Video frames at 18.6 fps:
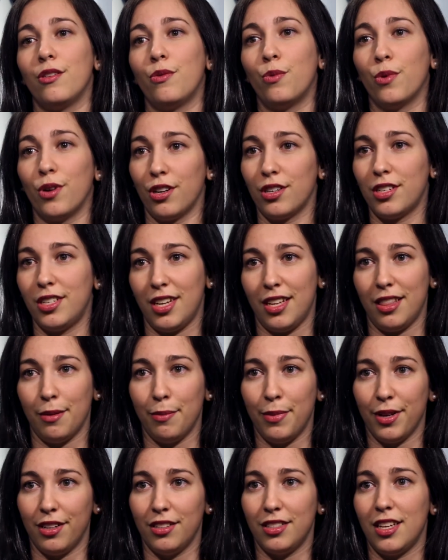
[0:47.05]
worked in
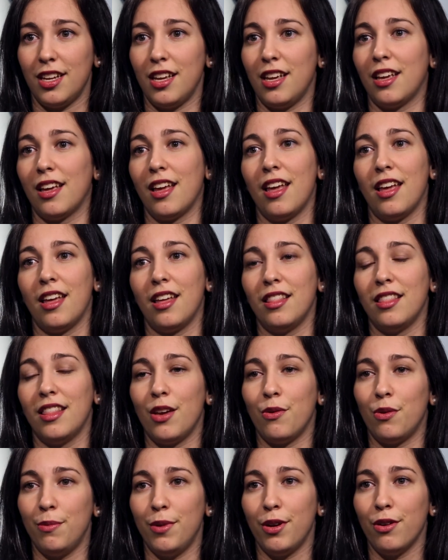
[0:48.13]
the building and
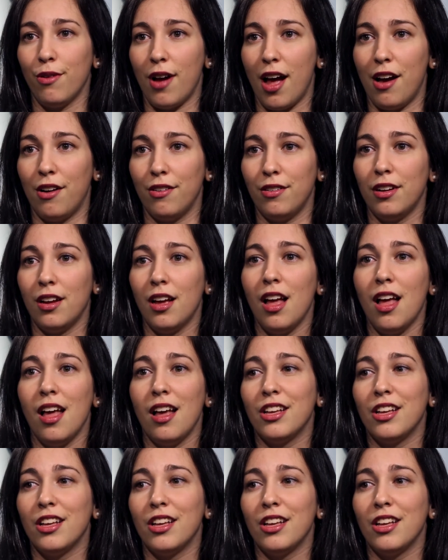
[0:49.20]
they would be around.